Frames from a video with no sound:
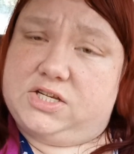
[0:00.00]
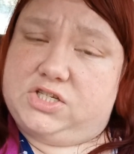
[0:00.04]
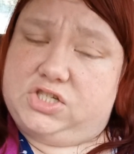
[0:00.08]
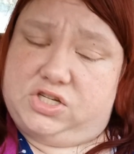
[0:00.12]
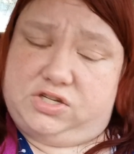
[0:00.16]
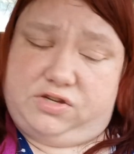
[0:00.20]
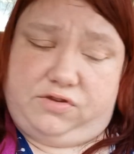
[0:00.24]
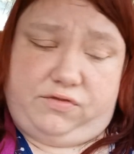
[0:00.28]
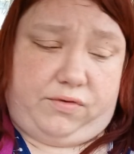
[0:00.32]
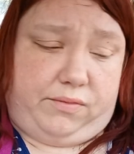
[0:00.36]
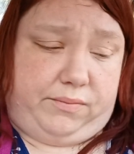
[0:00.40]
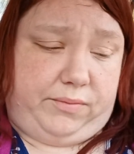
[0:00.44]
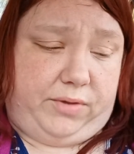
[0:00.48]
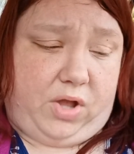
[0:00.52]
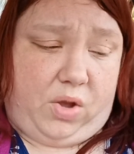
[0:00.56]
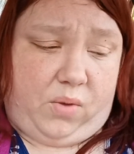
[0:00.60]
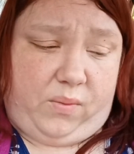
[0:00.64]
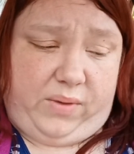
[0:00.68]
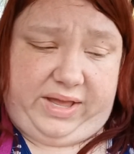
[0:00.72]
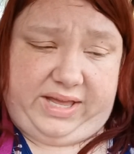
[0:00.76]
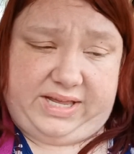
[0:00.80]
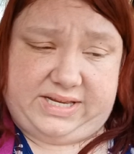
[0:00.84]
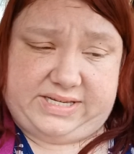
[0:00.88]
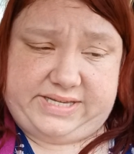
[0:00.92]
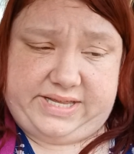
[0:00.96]
just from
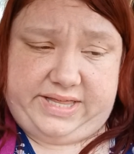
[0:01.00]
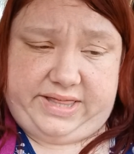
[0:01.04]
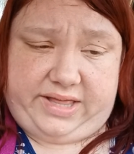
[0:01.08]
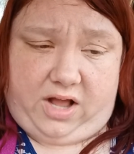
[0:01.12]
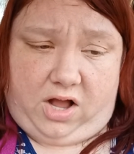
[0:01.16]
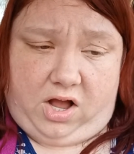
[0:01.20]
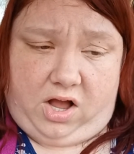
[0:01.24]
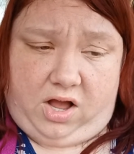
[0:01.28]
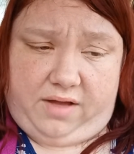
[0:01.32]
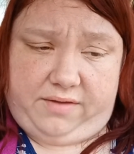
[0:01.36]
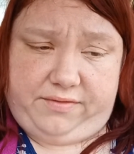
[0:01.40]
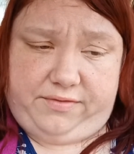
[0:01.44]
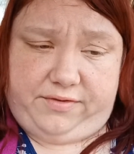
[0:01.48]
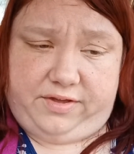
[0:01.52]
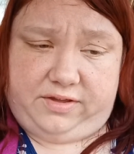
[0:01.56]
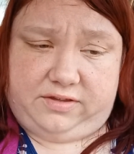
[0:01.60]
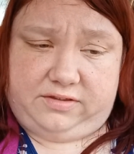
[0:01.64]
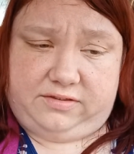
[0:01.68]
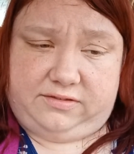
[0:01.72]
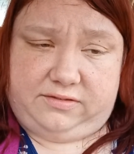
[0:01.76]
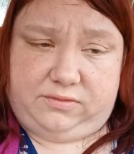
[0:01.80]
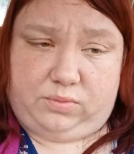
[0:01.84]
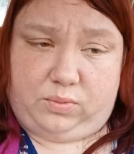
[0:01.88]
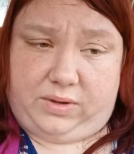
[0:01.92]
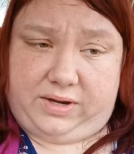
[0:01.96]
going into the
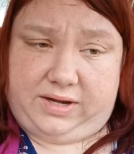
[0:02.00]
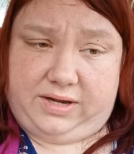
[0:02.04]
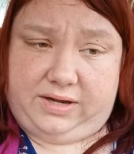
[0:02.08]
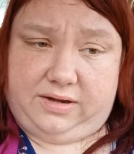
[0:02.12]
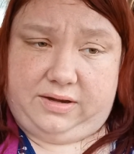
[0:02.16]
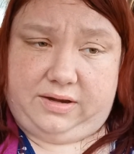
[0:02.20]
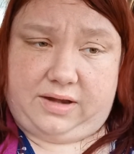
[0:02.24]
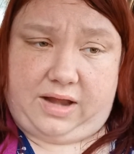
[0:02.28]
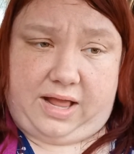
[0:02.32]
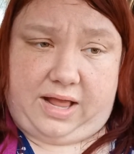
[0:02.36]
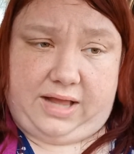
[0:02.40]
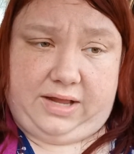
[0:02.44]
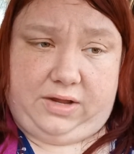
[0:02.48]
office when